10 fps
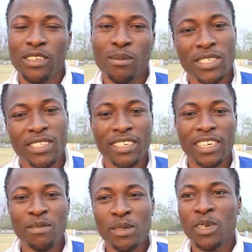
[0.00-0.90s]

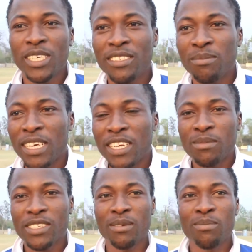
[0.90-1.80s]
Namaste everybody, my
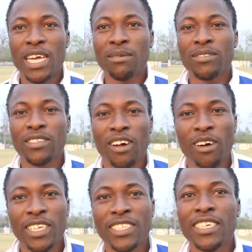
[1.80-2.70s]
name is Ibrahim,
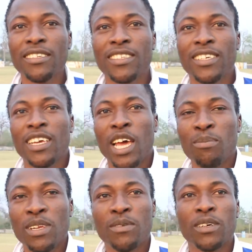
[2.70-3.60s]
Olaide.
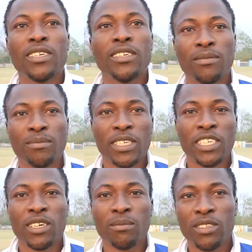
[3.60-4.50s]
I play for
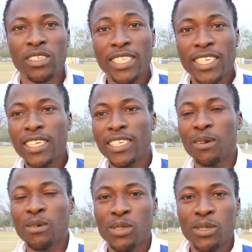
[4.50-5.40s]
Birgunj United.
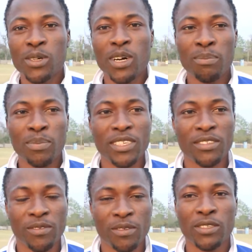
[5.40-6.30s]
I was so happy
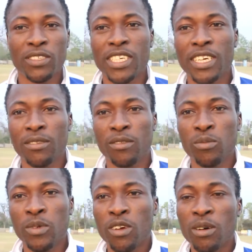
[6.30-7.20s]
for today
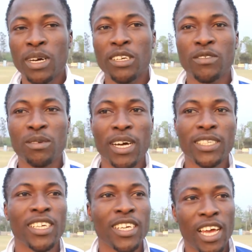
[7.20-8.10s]
to become man of the
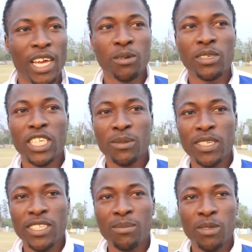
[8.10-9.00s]
match. I couldn't
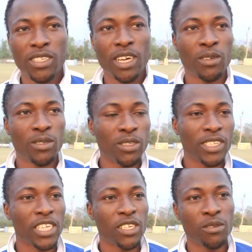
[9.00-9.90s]
expect it, but I also
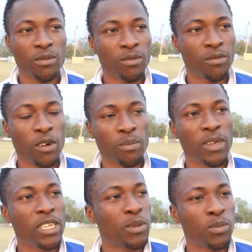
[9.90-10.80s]
thank you for
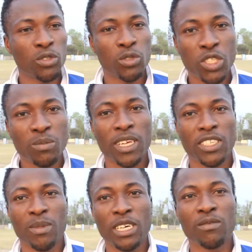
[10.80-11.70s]
many people to choose me
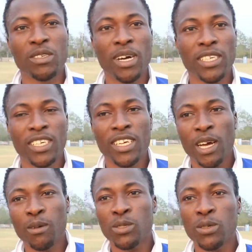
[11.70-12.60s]
as man of the match.
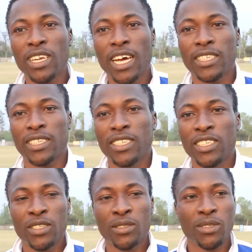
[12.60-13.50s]
I was so glad
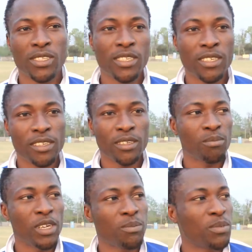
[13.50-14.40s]
to see
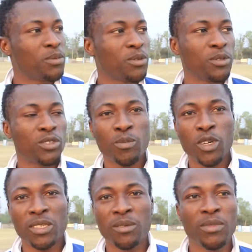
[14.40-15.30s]
many people
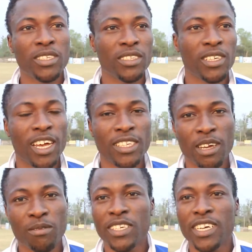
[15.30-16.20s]
supporting me as
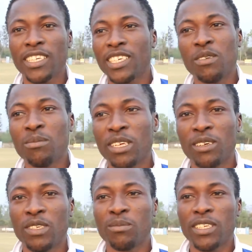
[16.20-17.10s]
African giving
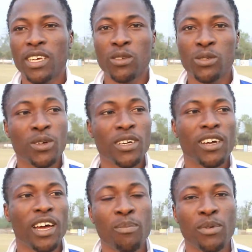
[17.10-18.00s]
man of the match. I was so
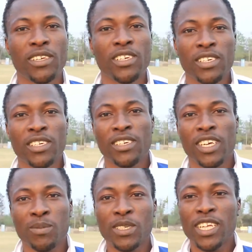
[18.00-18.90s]
happy,
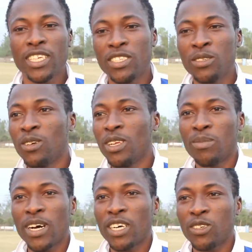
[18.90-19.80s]
especially the
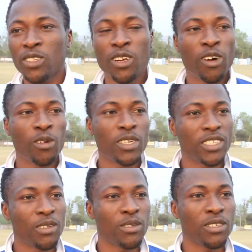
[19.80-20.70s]
GoalNepal
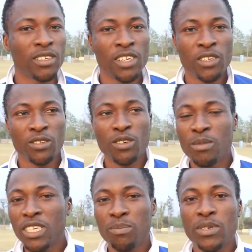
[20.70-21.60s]
always give us so
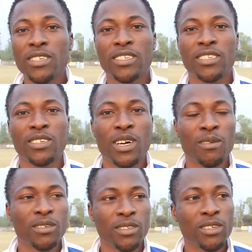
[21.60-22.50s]
many peace. So I
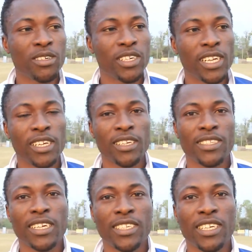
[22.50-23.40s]
was so really
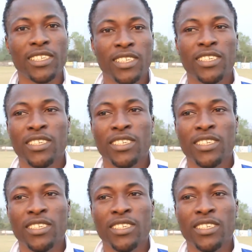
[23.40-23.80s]
excited